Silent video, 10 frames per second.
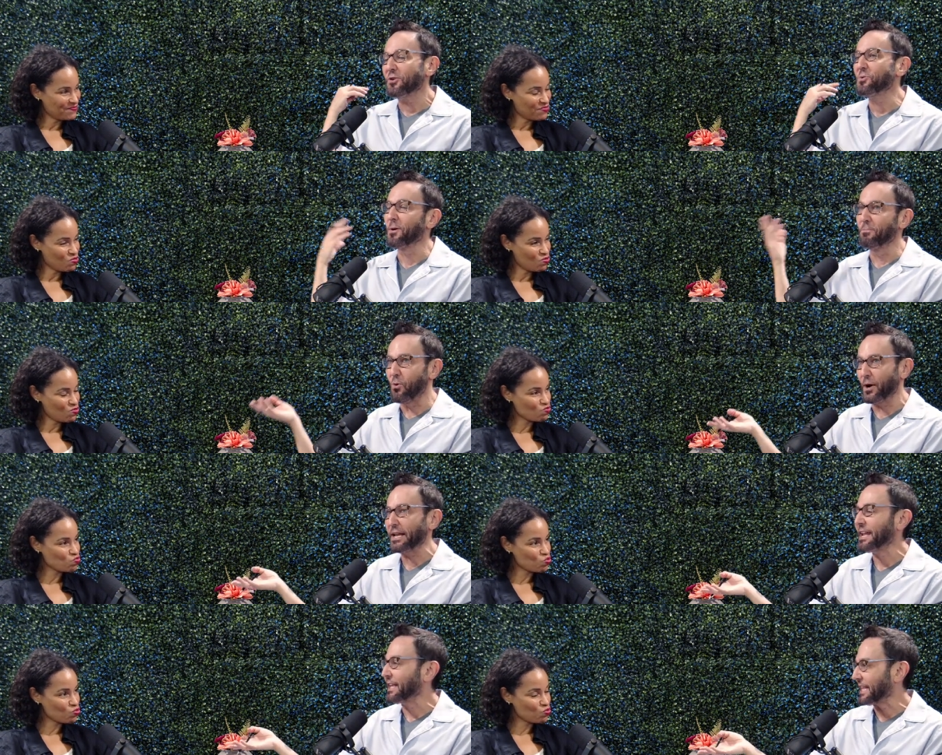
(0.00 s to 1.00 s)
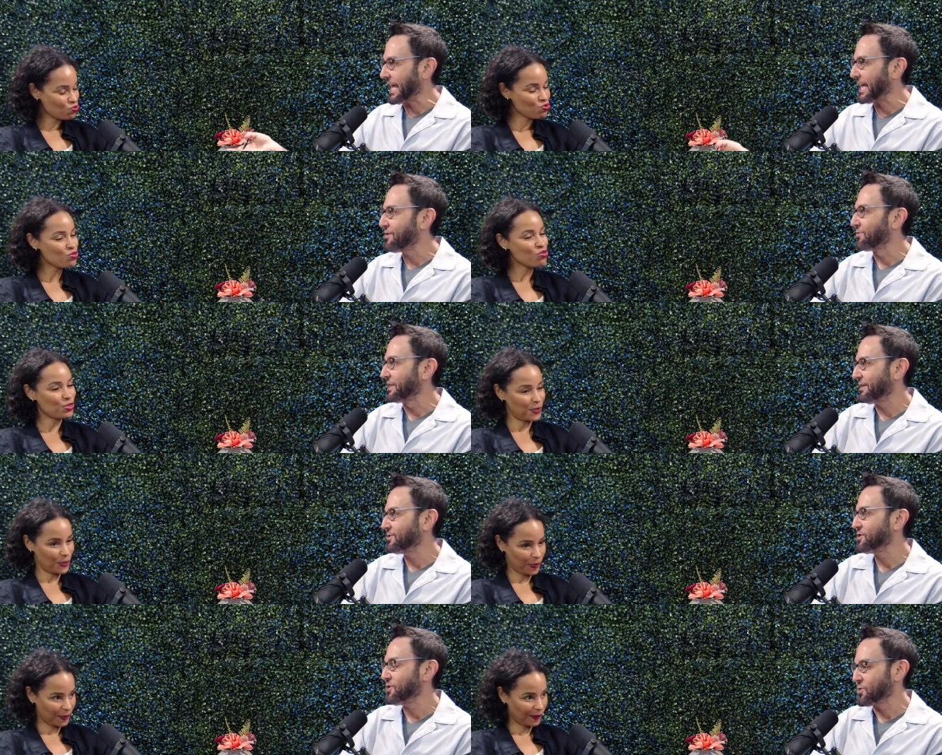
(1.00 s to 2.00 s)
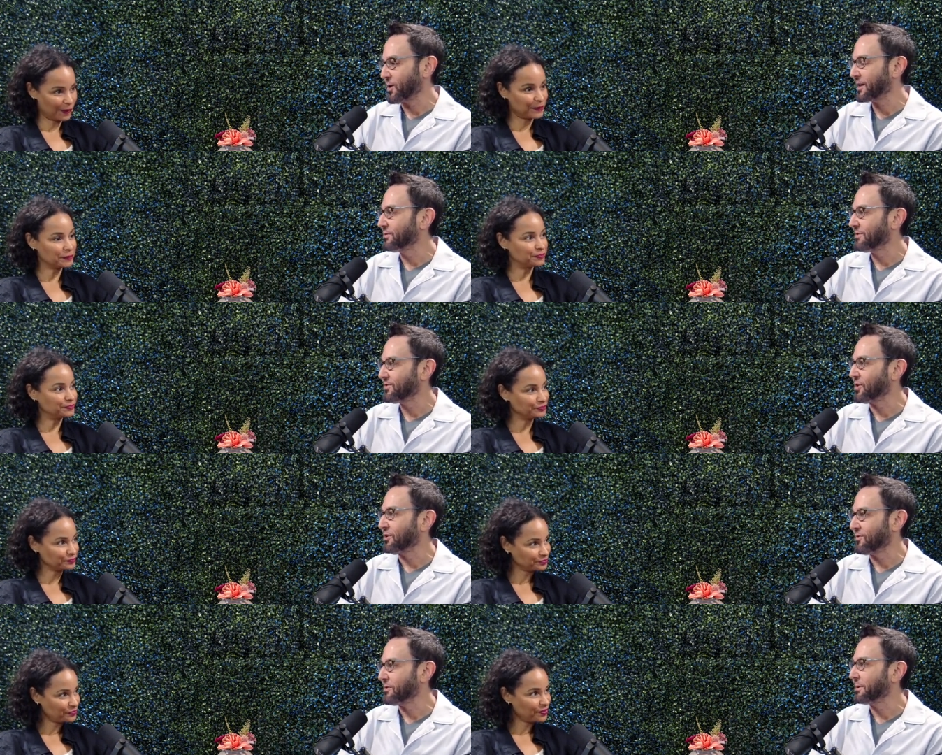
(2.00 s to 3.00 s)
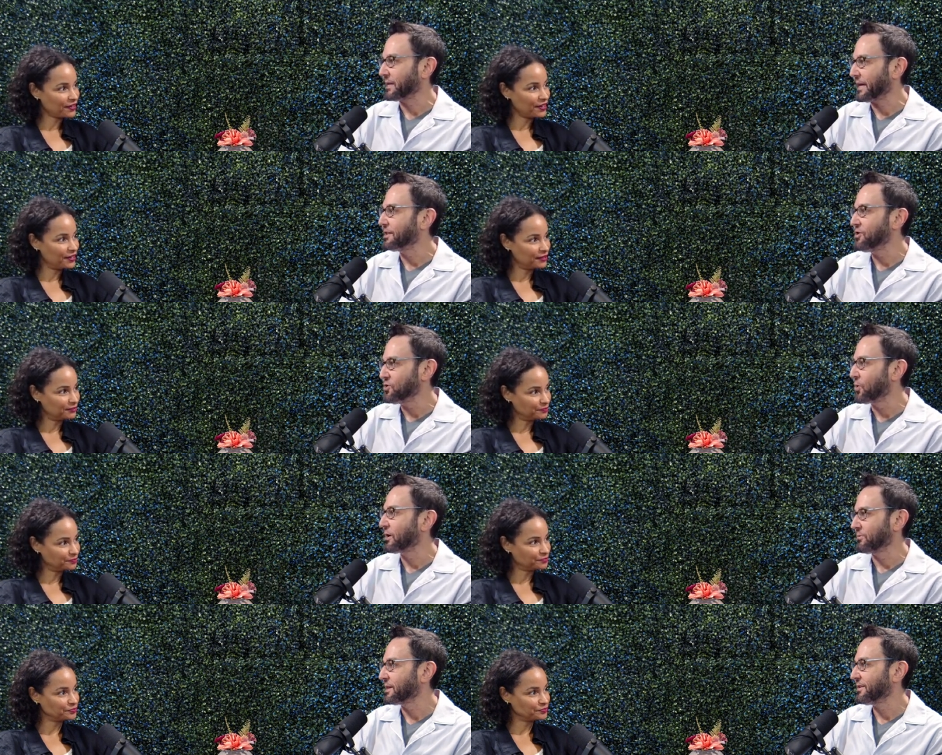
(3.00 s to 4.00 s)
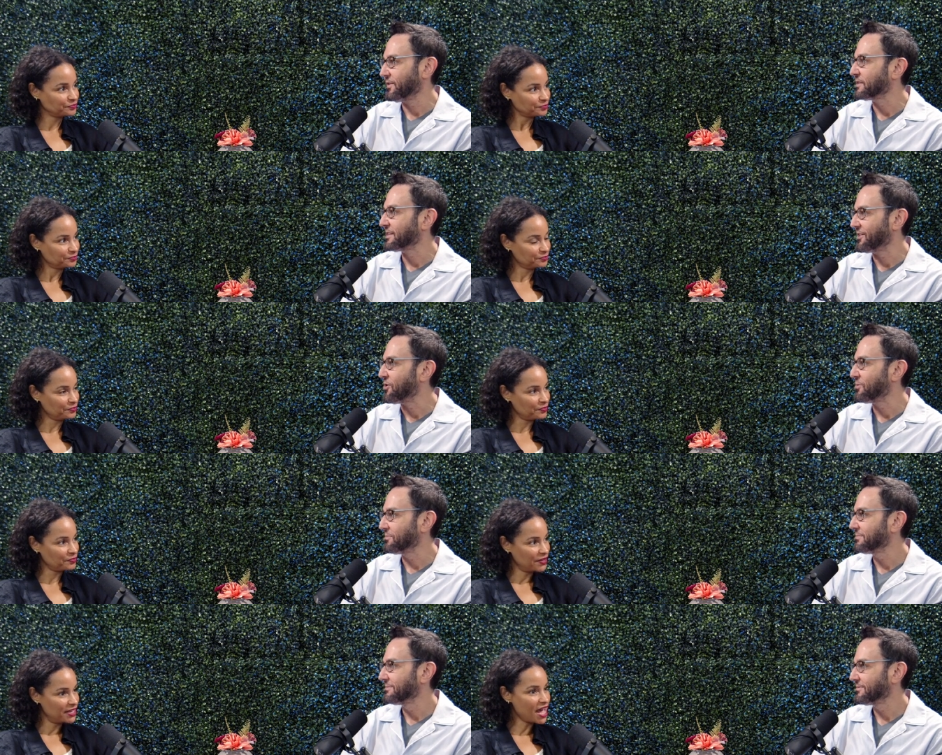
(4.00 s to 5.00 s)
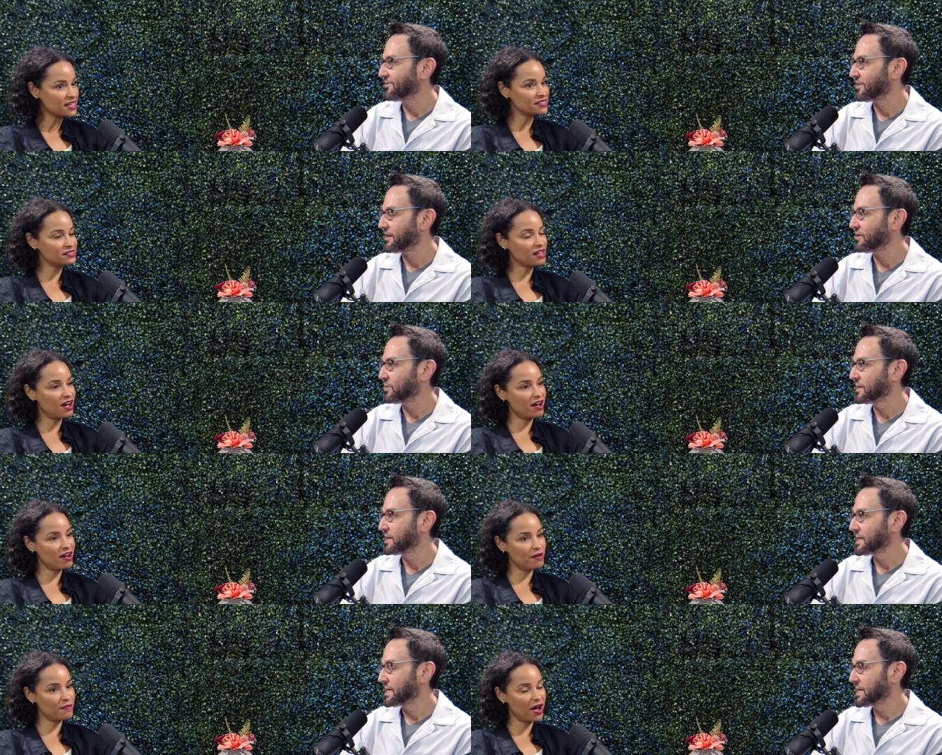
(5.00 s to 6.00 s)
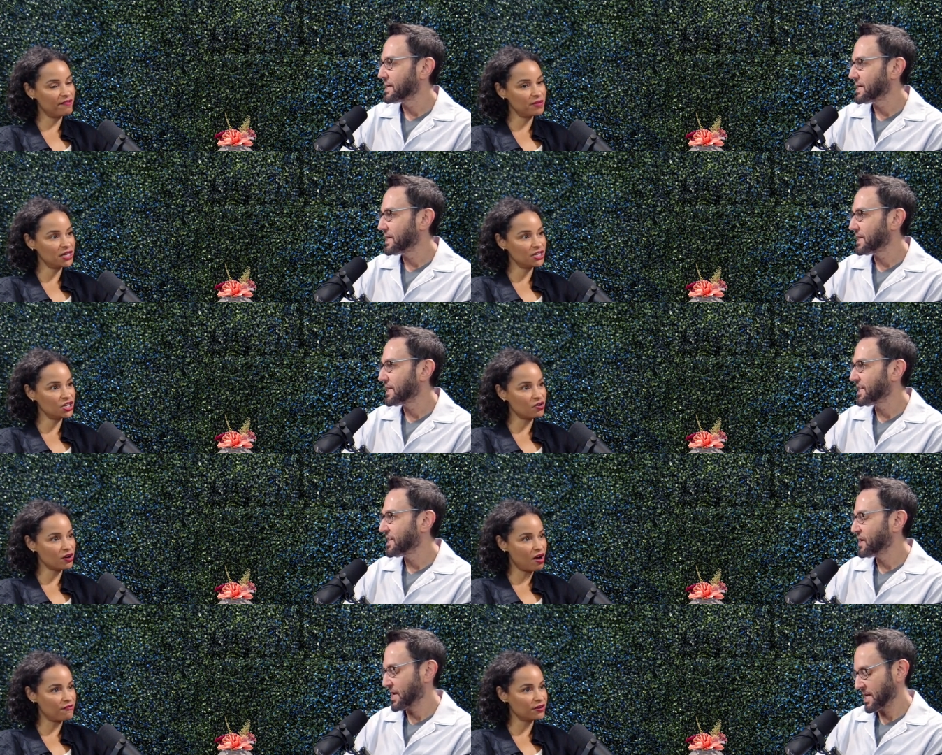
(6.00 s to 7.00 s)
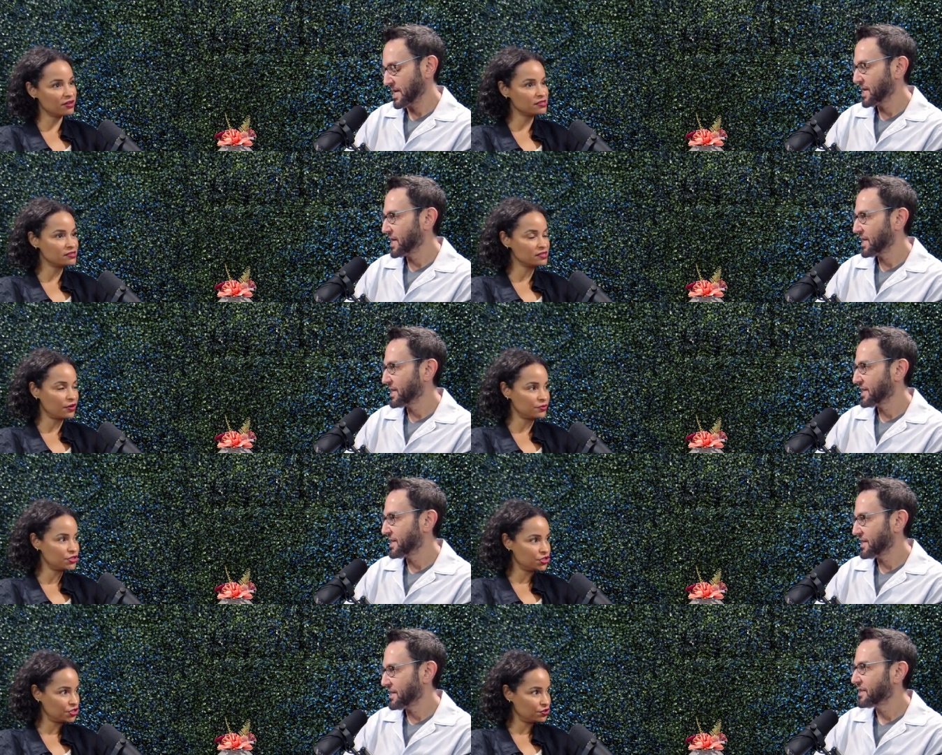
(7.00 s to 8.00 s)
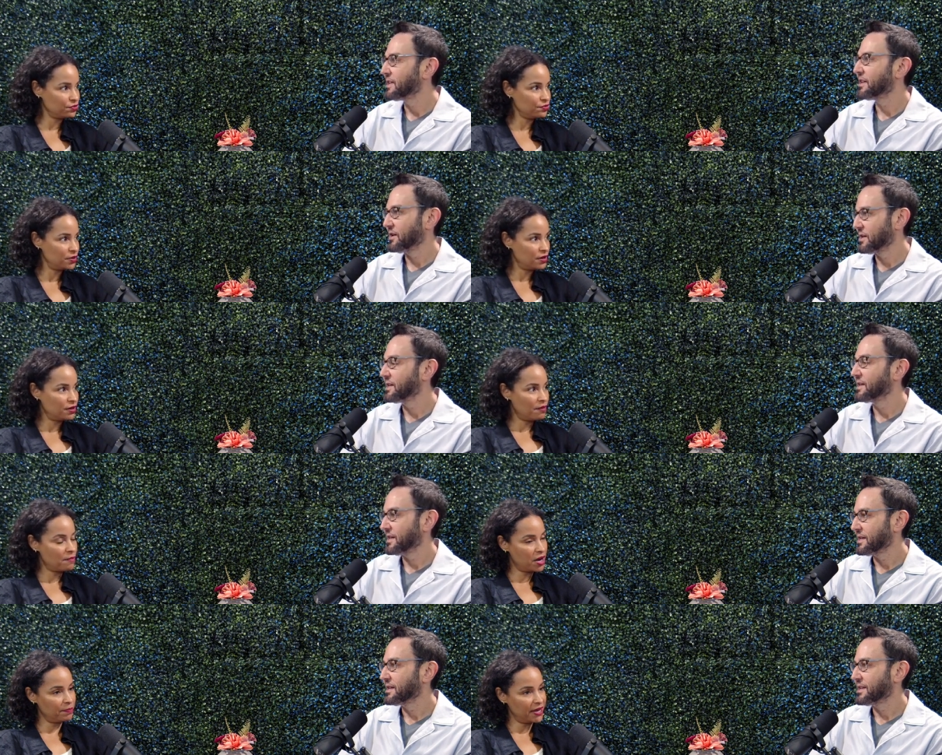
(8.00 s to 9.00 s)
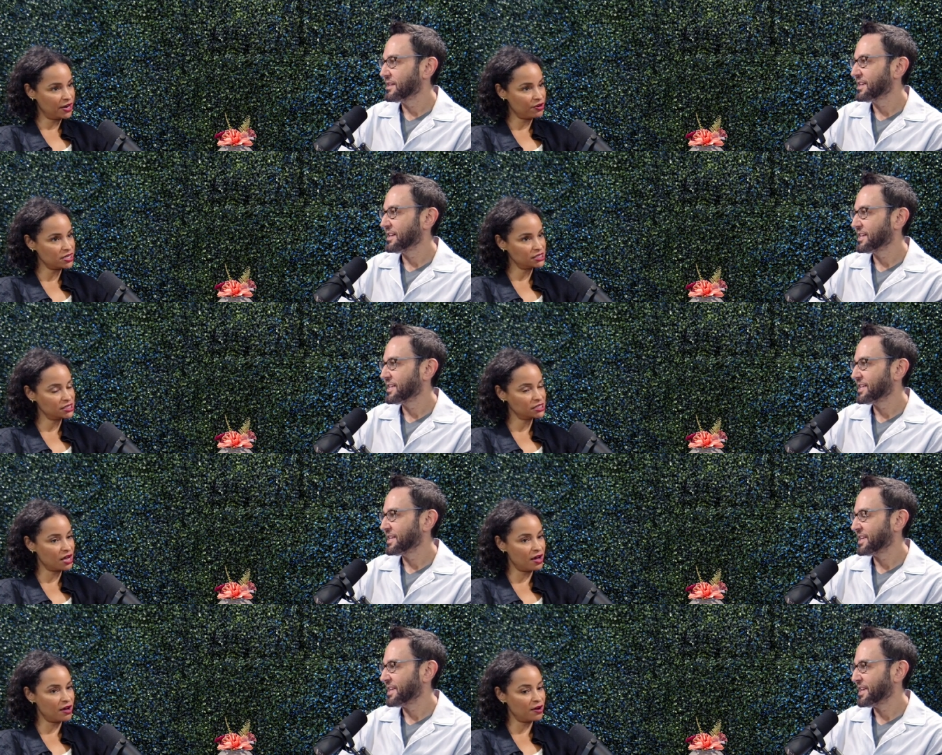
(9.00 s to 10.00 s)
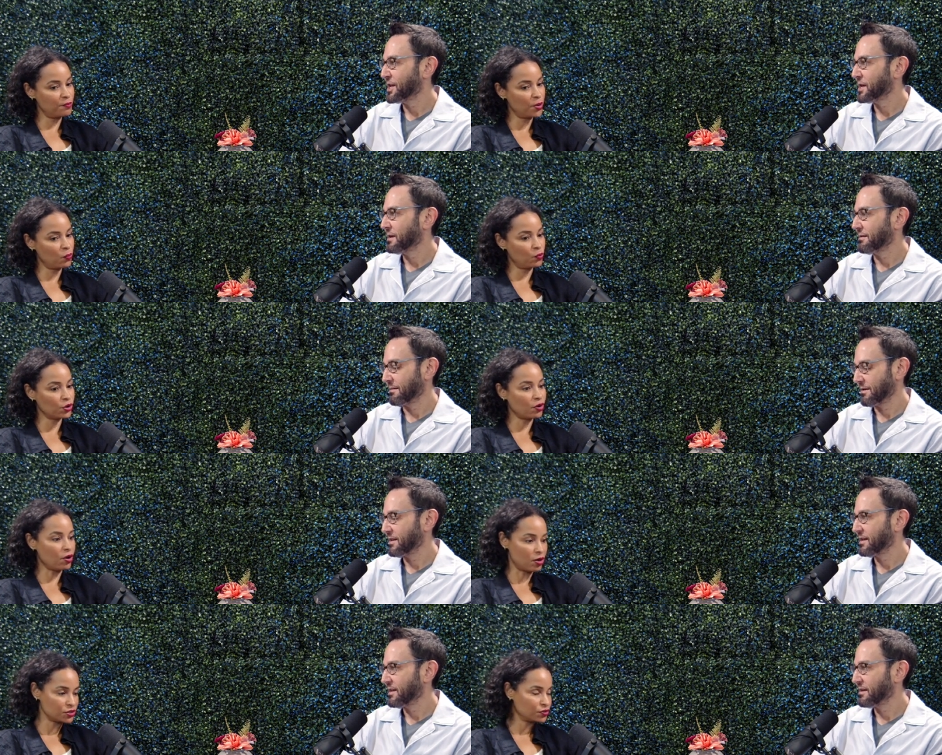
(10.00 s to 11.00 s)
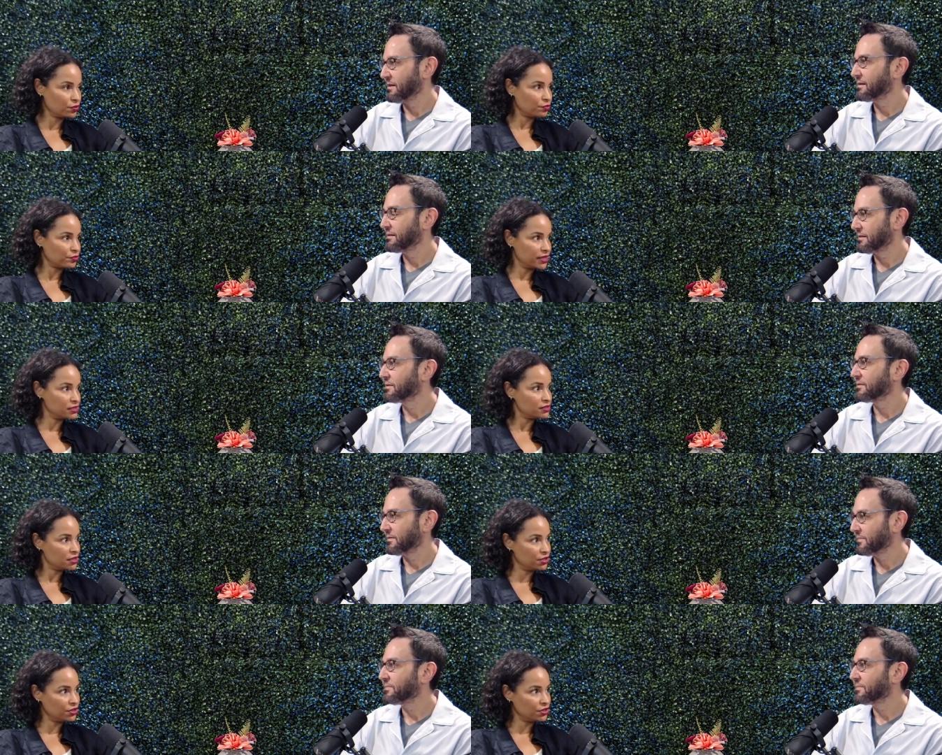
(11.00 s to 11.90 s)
Speaker 1: you were born in LA, you've lived in New York, you've lived all over, but like New York really feels like home. Yes. Um,
Speaker 2: I've been in New York off and on since I was two. My parents um, were also raised in